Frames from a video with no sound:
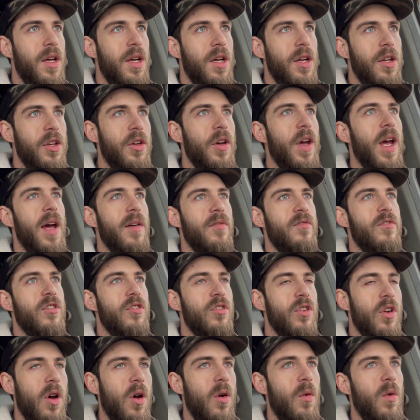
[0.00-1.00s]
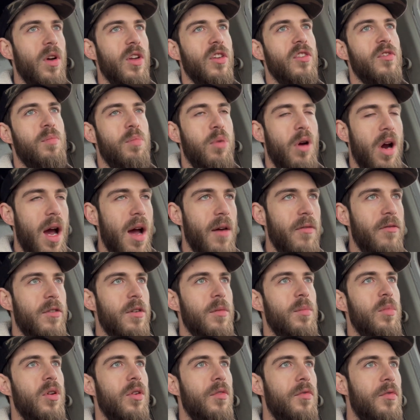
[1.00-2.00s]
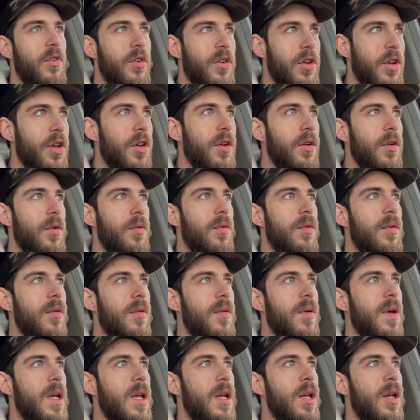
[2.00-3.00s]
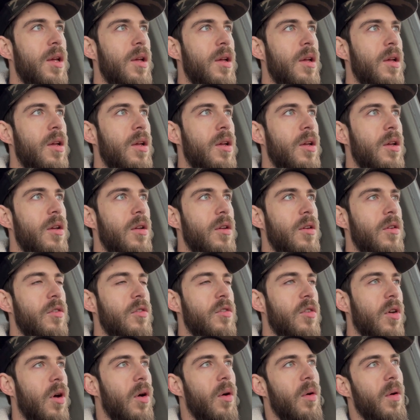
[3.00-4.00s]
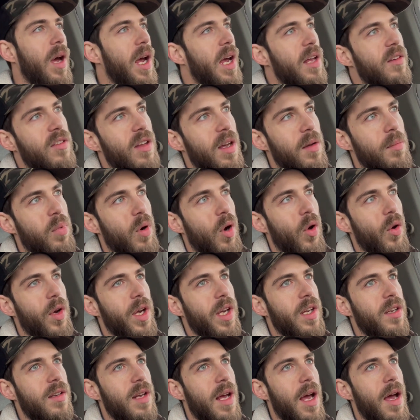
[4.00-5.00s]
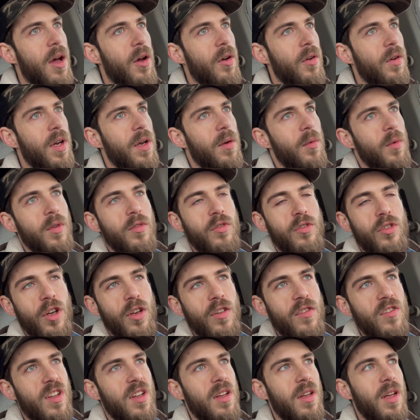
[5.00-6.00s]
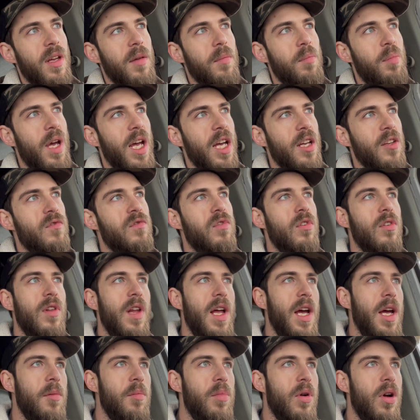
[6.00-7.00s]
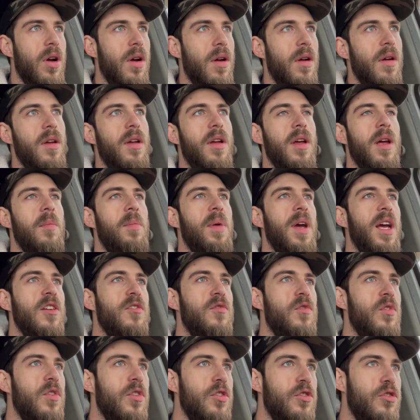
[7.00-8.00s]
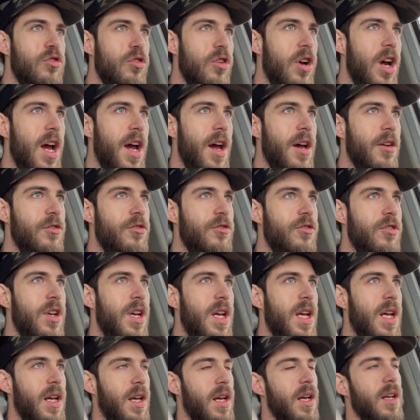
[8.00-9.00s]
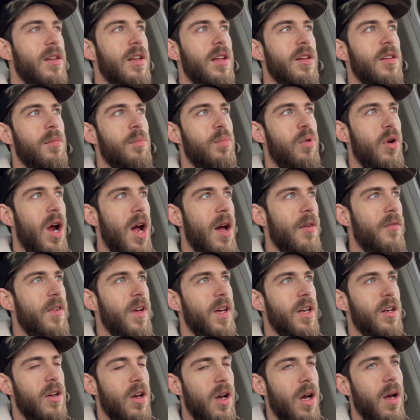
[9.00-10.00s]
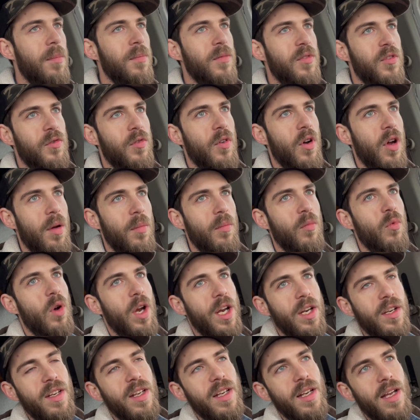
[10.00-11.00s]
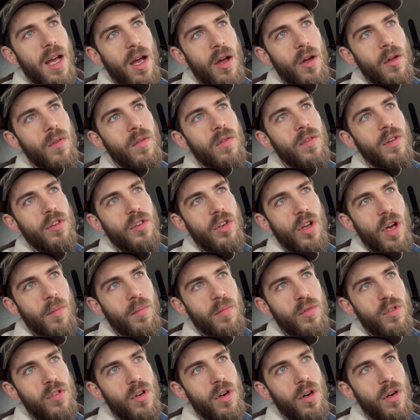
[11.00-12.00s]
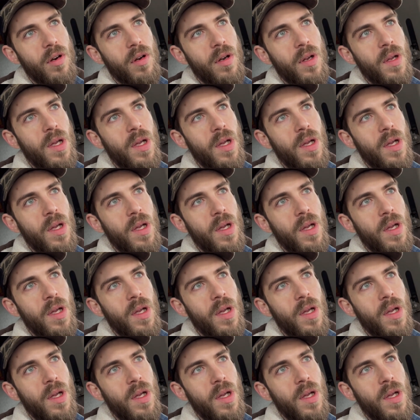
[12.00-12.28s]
You have to know what's profitable for you. So as I broke it down, it was just, it pays for labor, it pays for the trash, and then the profit comes from renting out the dumpster.